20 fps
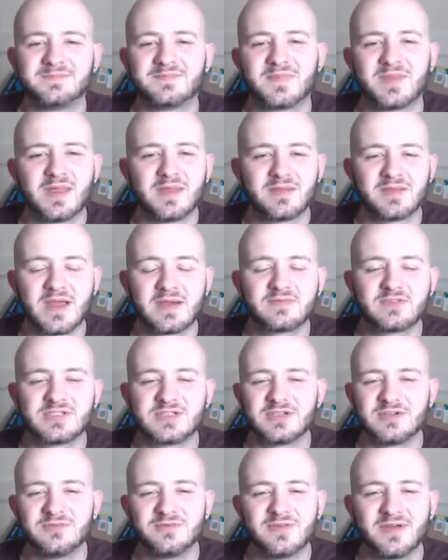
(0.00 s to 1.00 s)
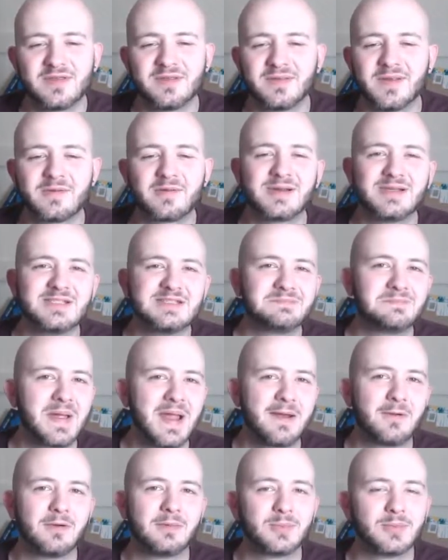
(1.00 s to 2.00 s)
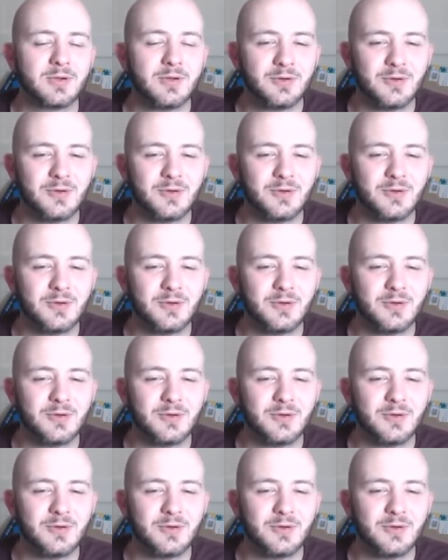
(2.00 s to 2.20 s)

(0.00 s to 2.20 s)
Like the other two, they're at least bearable.